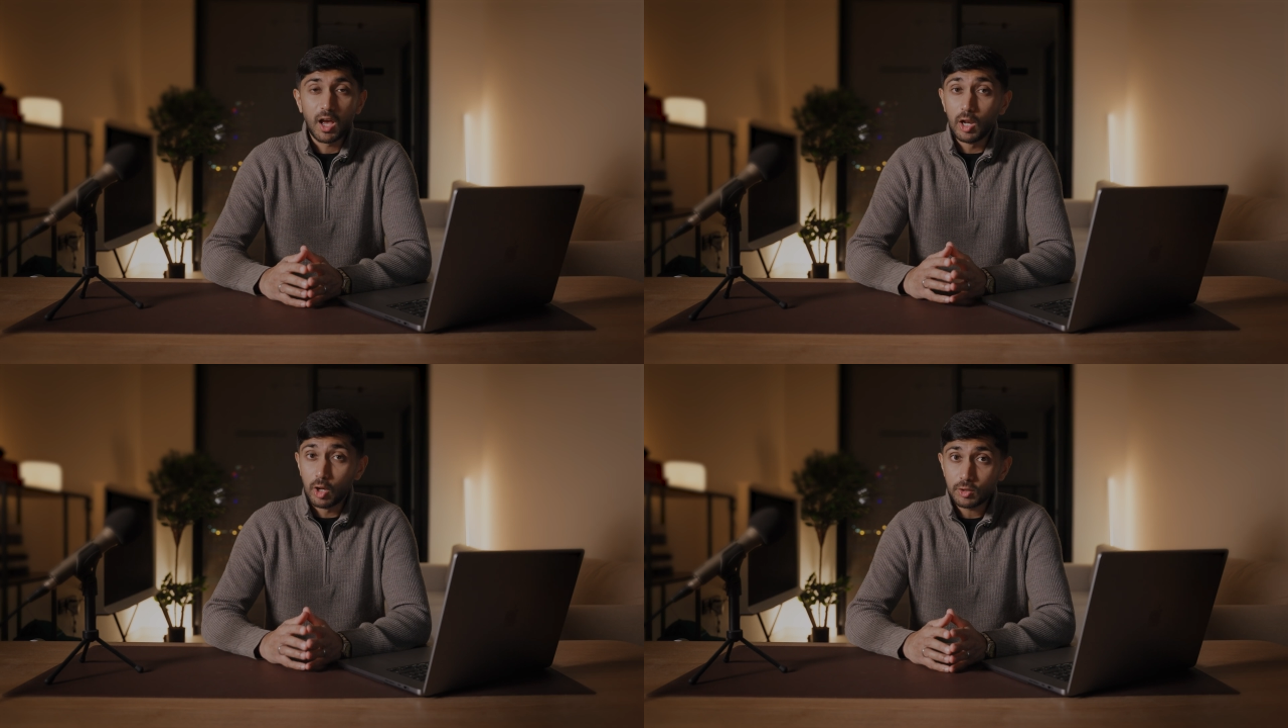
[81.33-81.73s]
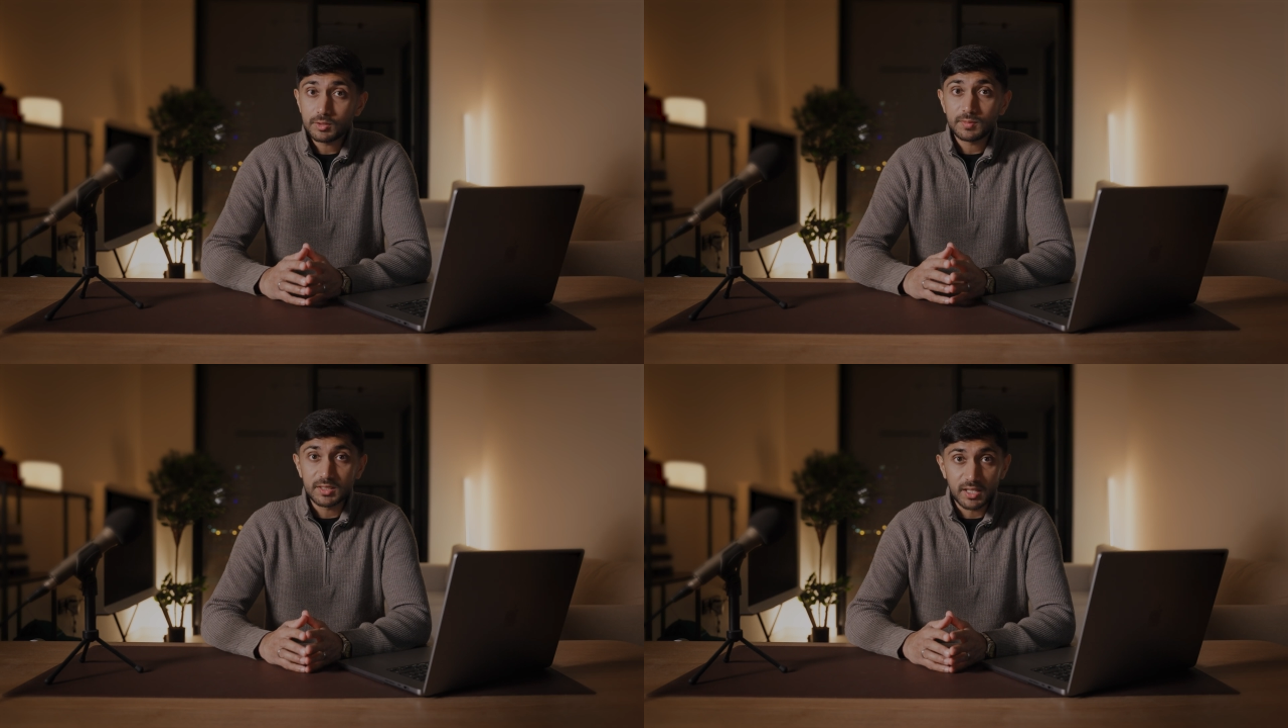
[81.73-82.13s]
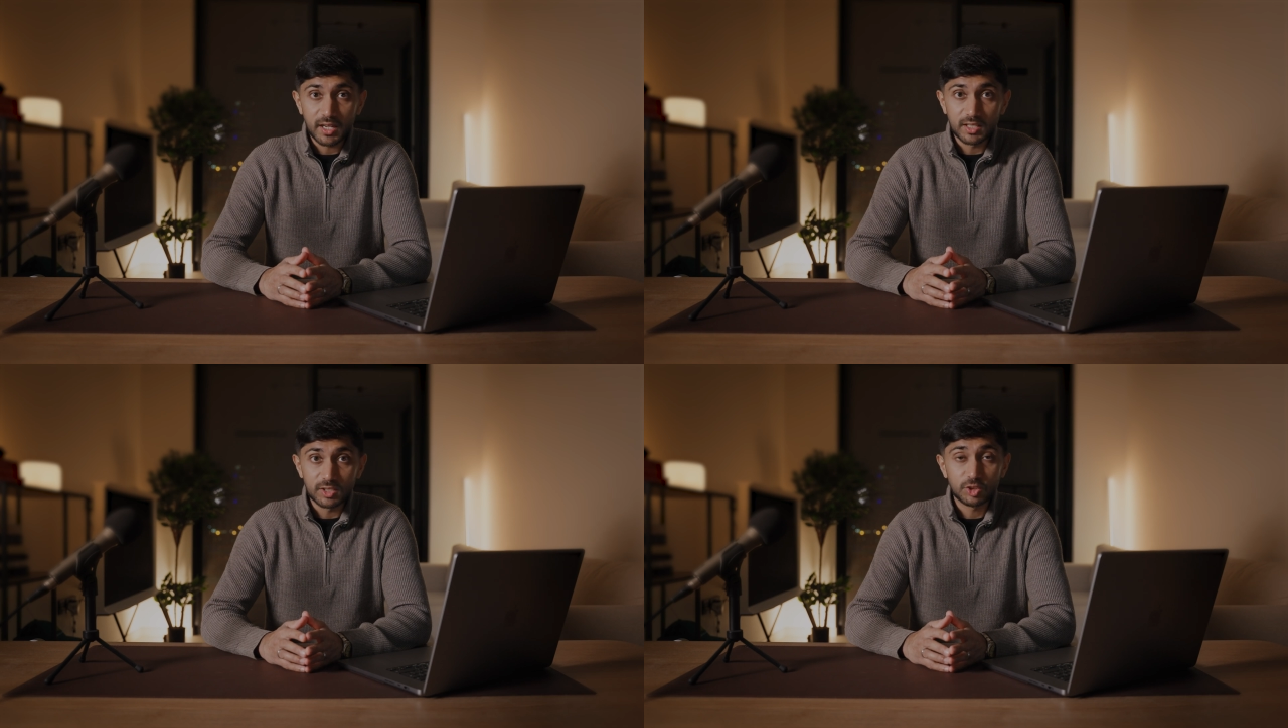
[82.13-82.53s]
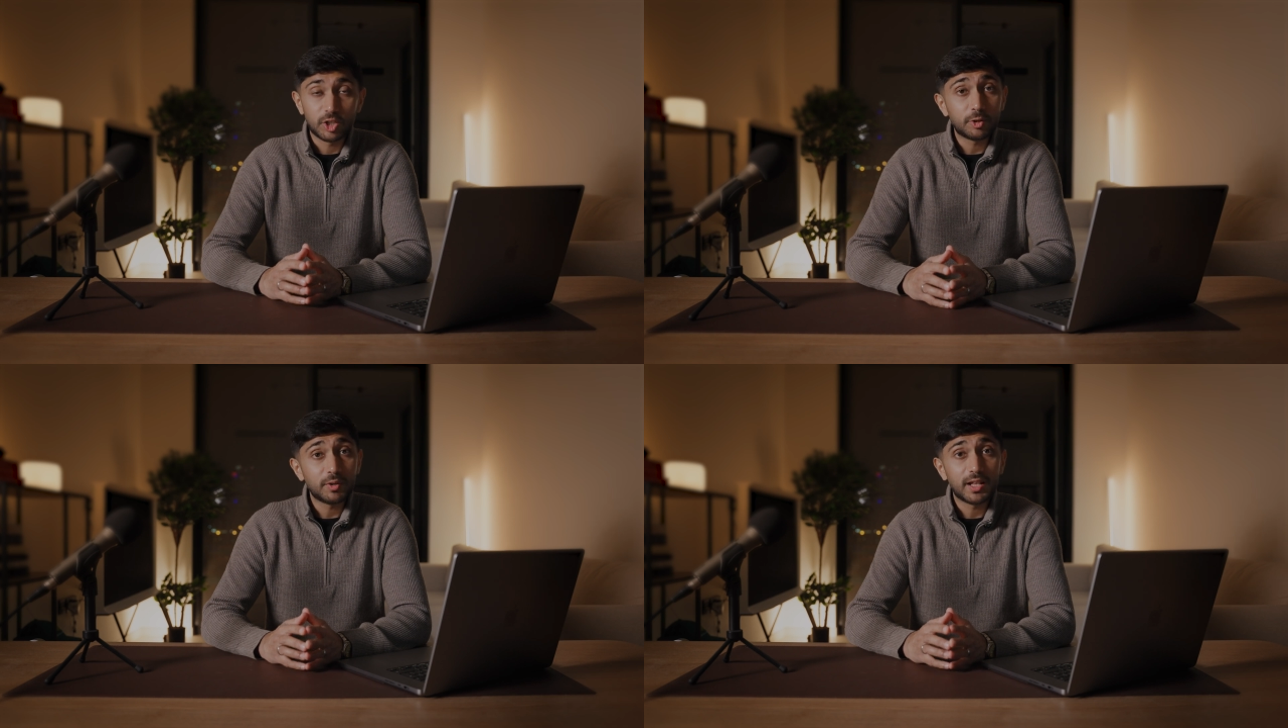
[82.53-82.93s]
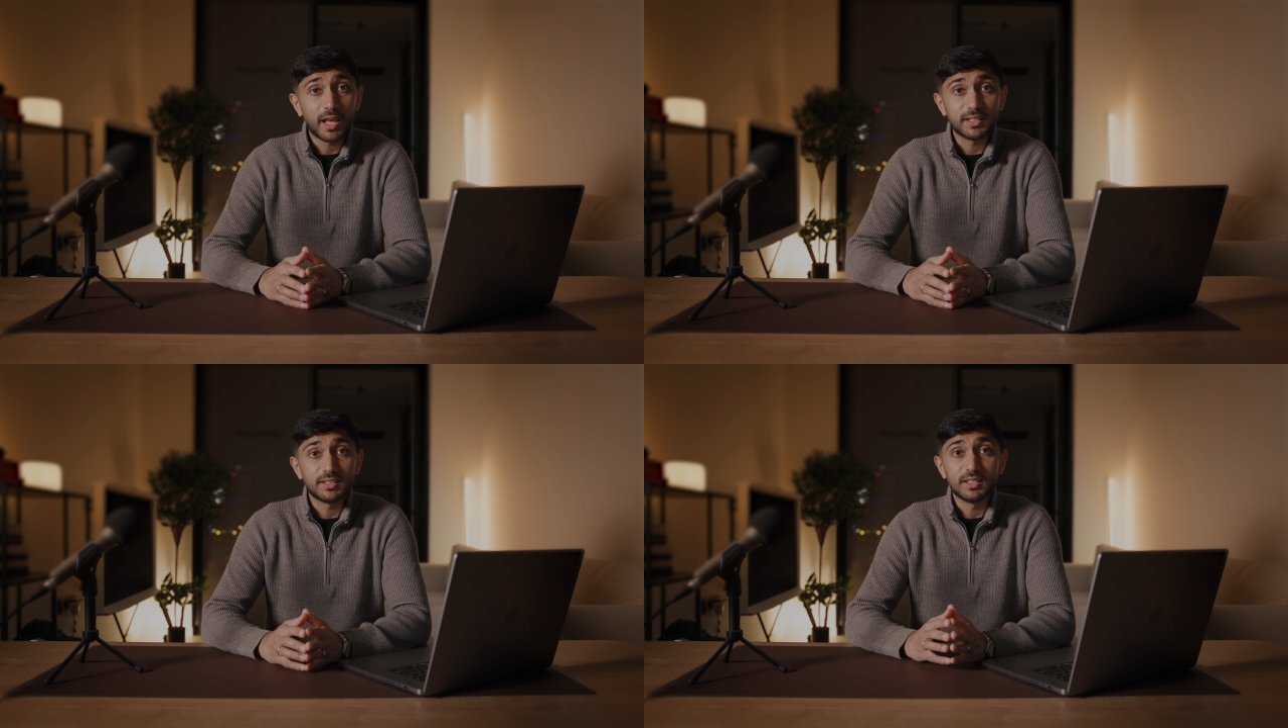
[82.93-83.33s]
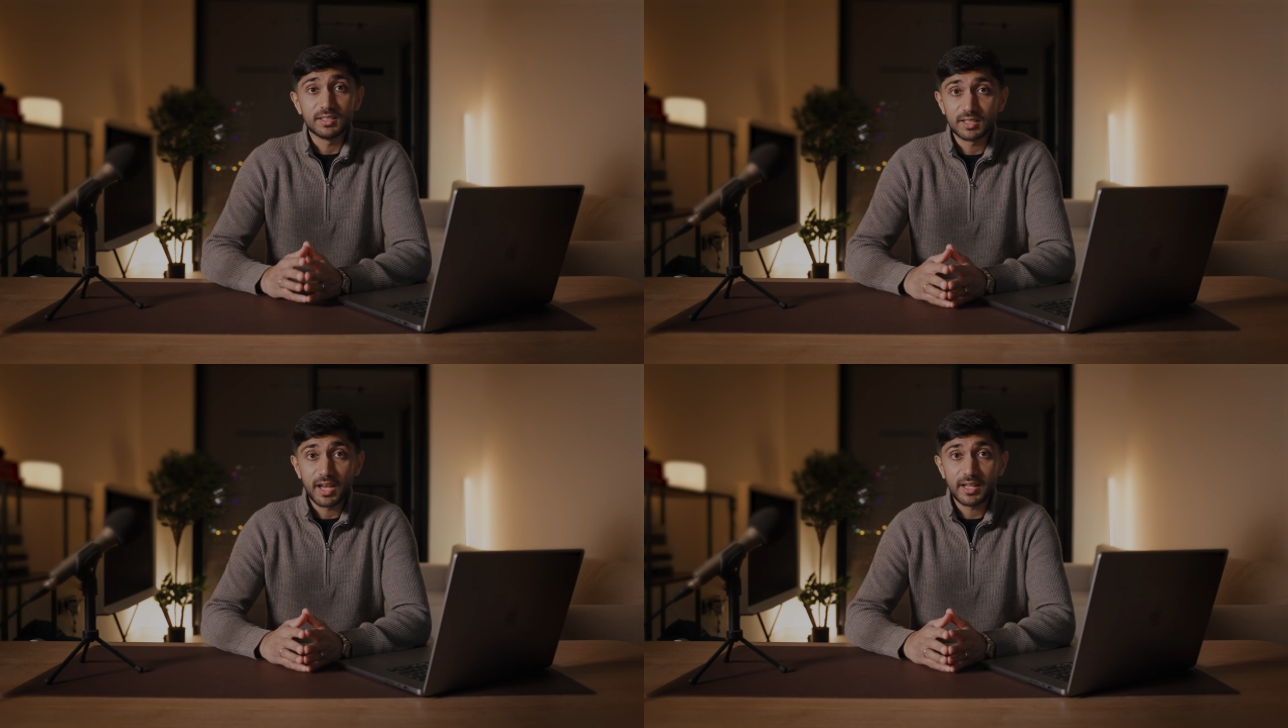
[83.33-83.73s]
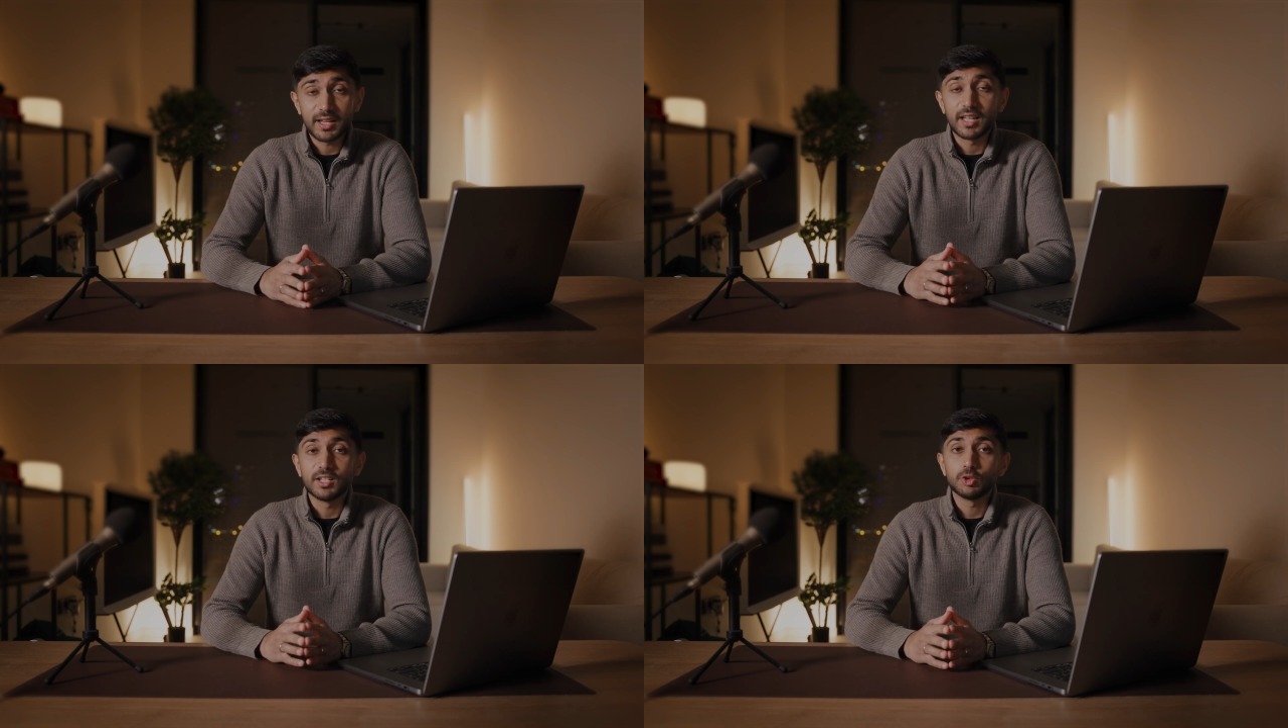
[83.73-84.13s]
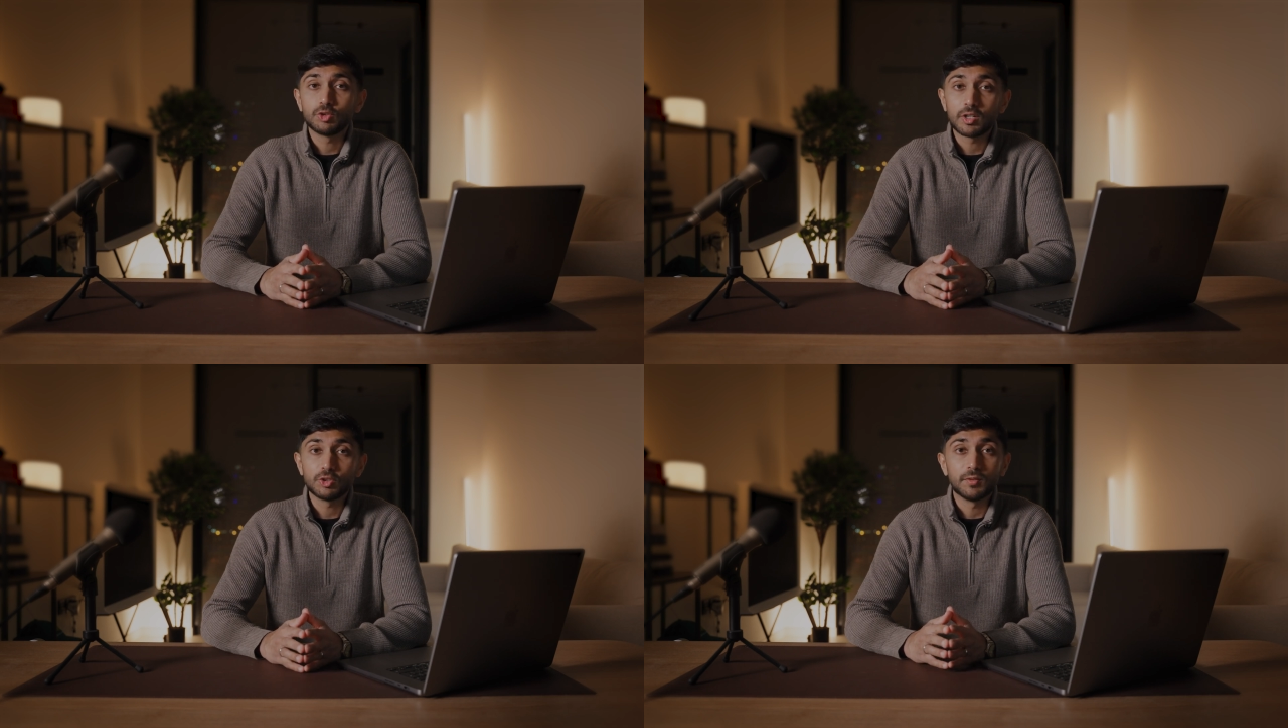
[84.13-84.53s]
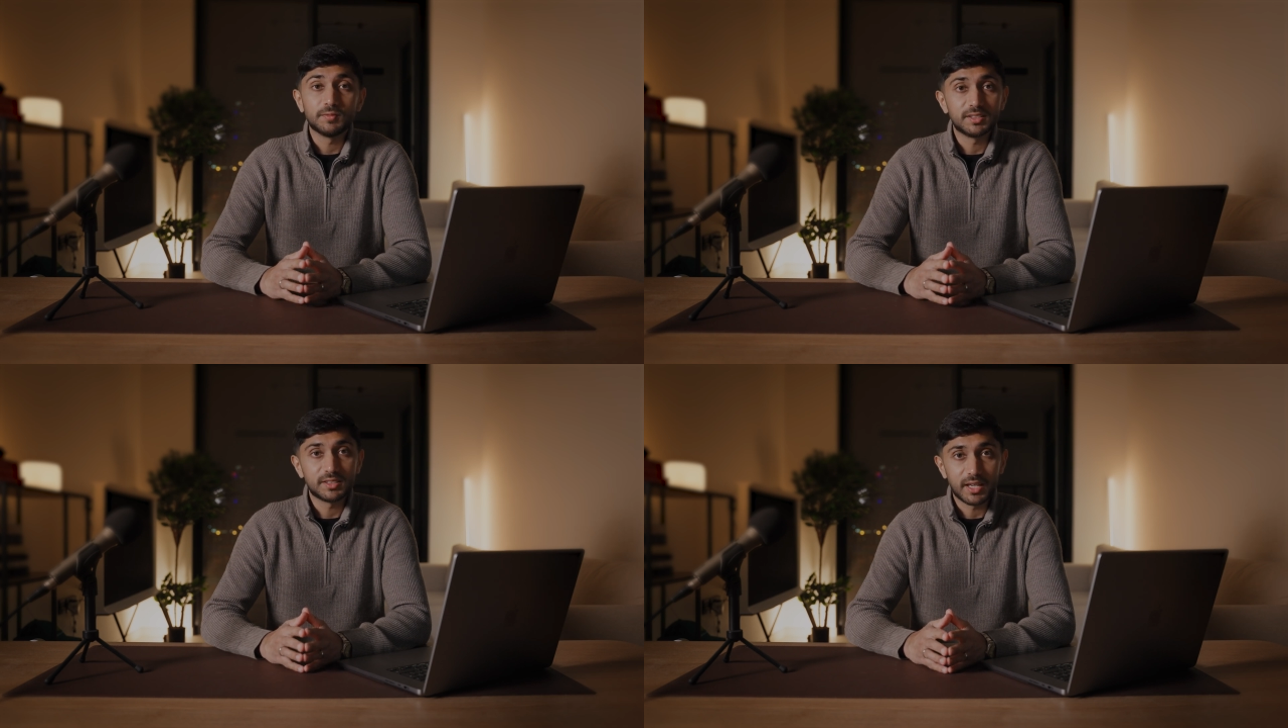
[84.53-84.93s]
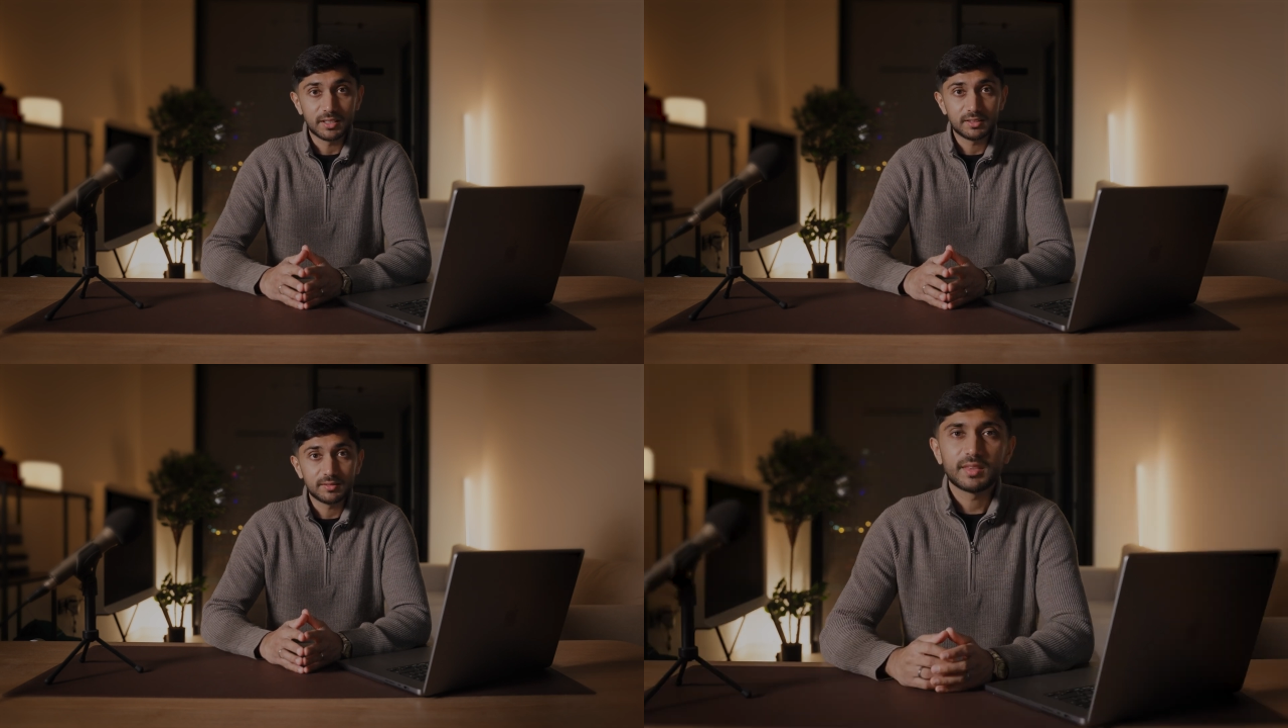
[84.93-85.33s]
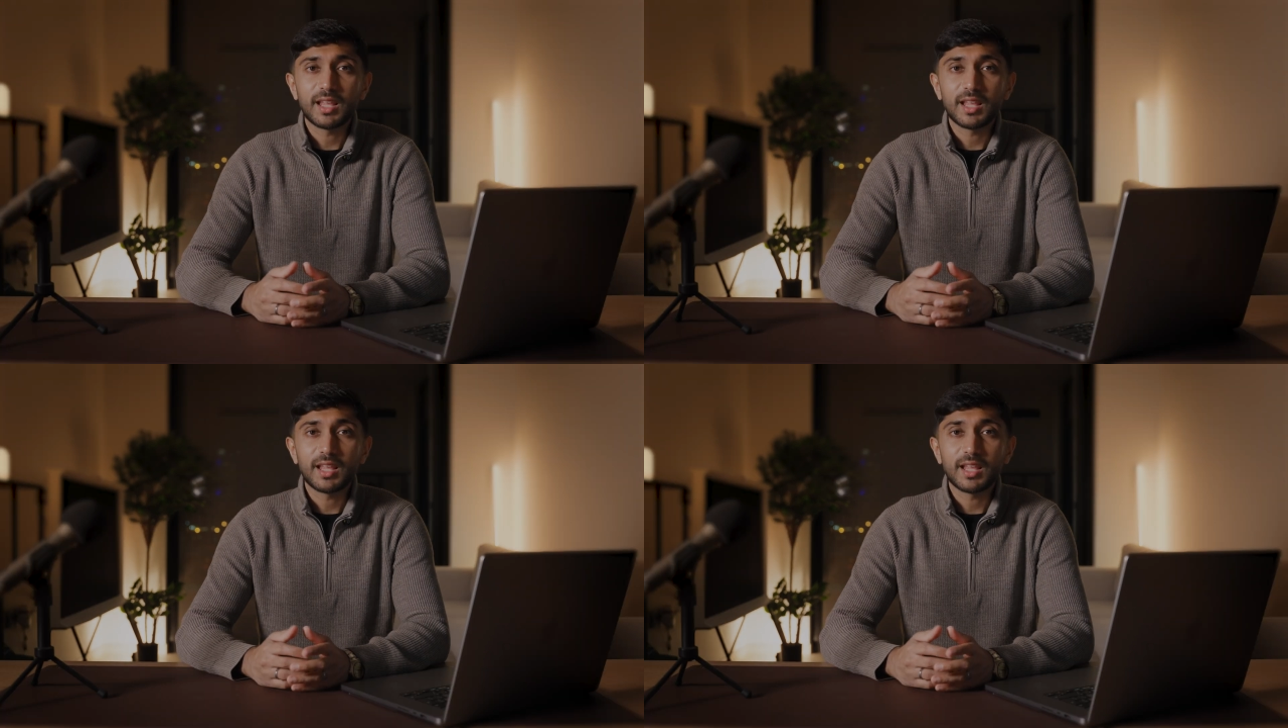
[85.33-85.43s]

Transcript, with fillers: A lot of designers generally liked the design and the structure of the site.